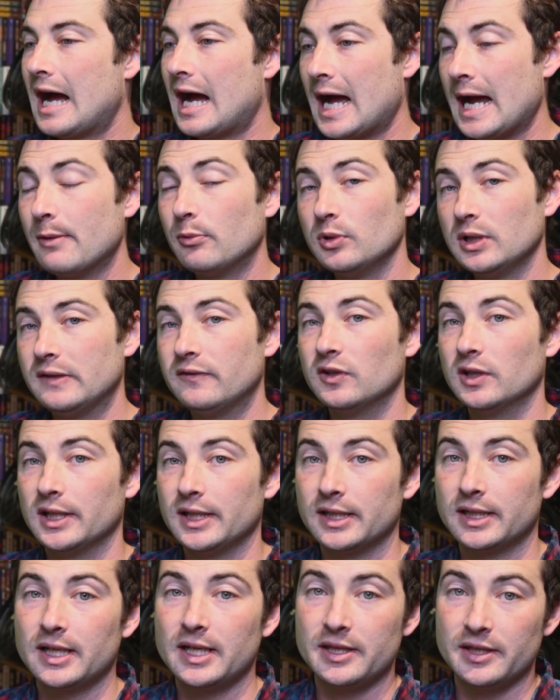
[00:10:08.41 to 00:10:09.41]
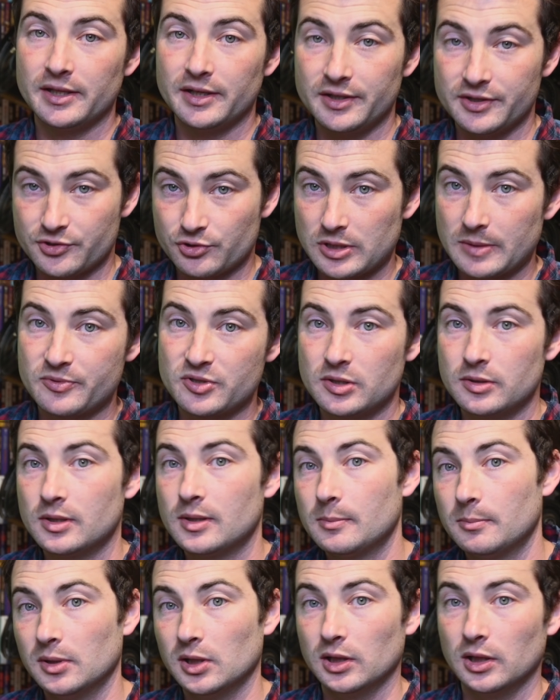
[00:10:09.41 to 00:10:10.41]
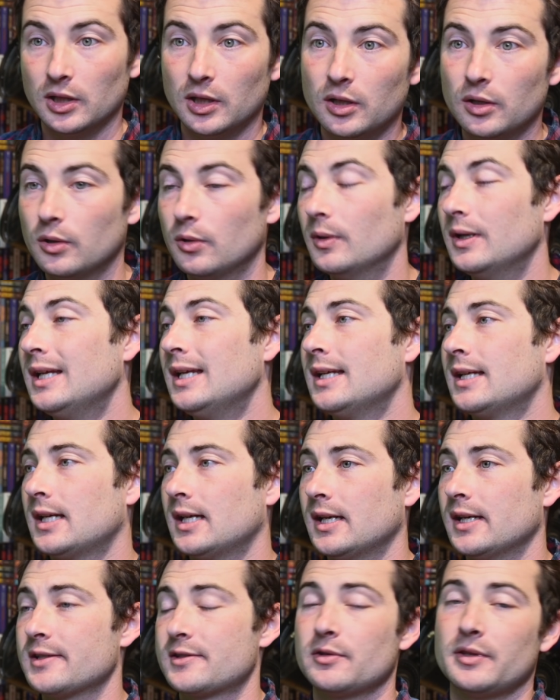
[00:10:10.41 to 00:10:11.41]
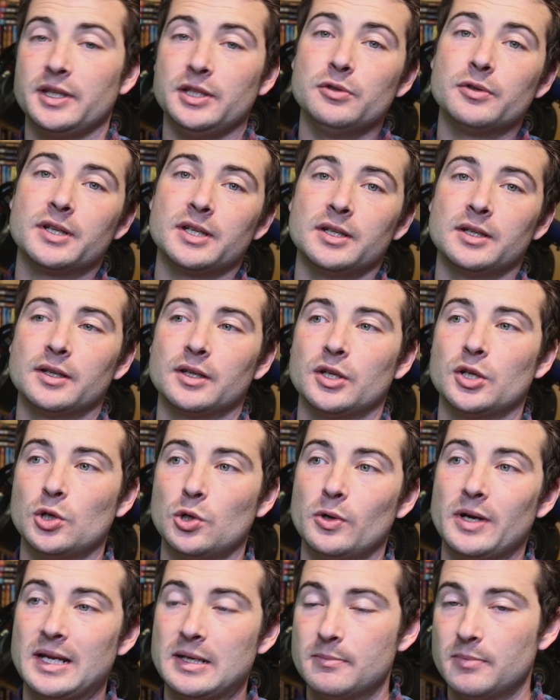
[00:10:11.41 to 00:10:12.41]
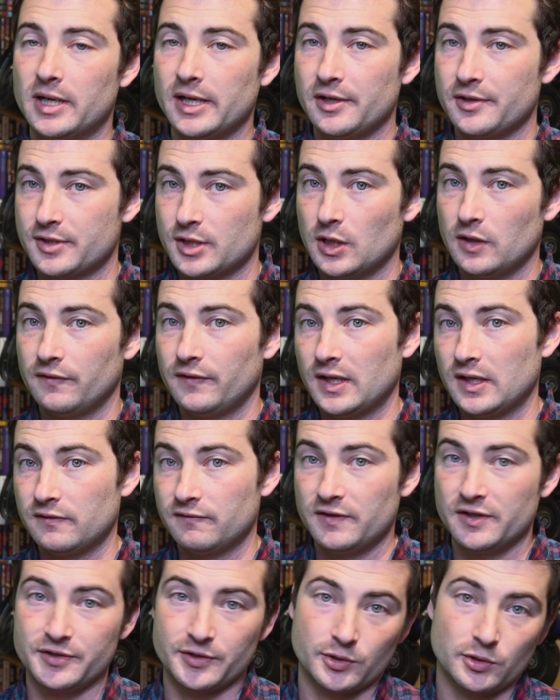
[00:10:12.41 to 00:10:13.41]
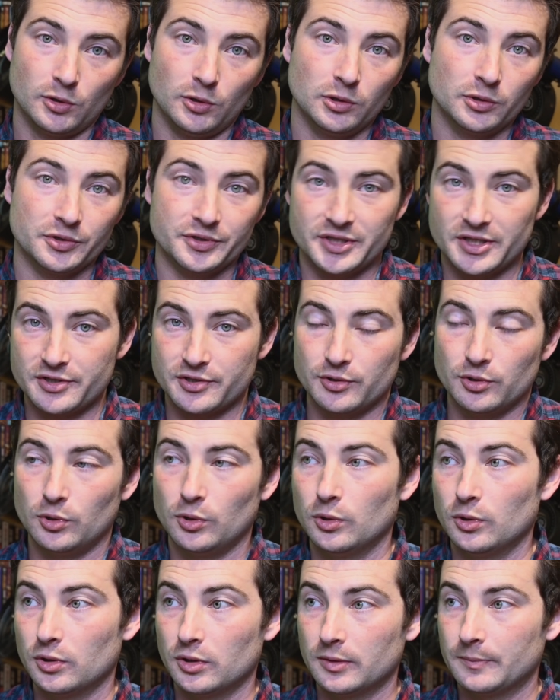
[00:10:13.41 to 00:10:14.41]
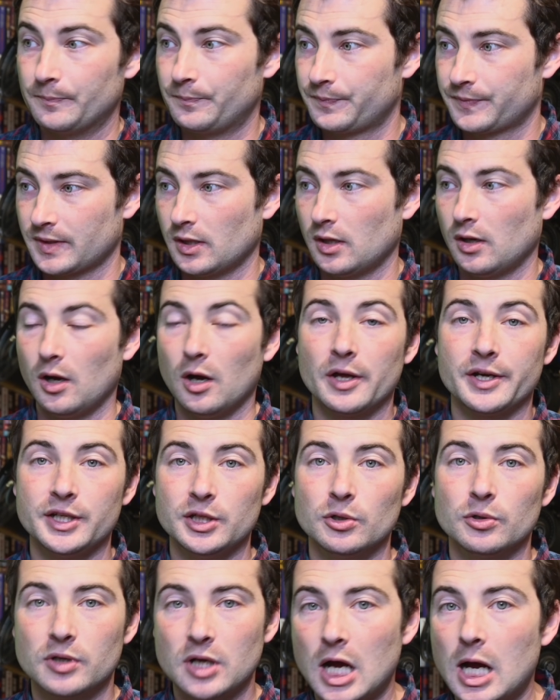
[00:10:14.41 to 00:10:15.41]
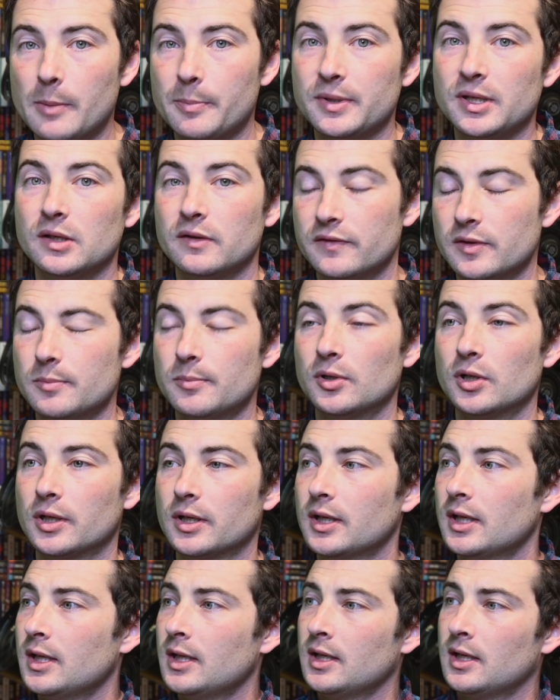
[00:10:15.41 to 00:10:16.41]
I will leave a link in the description below so that you can go and buy yourself a physical or digital or audio copy of the book.